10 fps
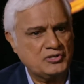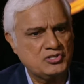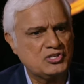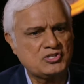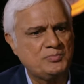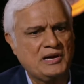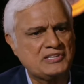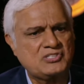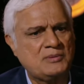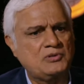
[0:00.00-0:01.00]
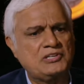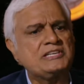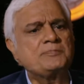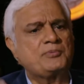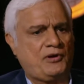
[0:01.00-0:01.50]
not just by
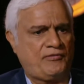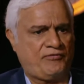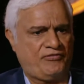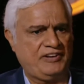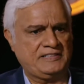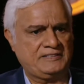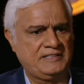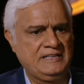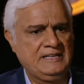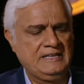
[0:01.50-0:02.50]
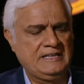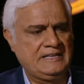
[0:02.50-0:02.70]
some leap of faith,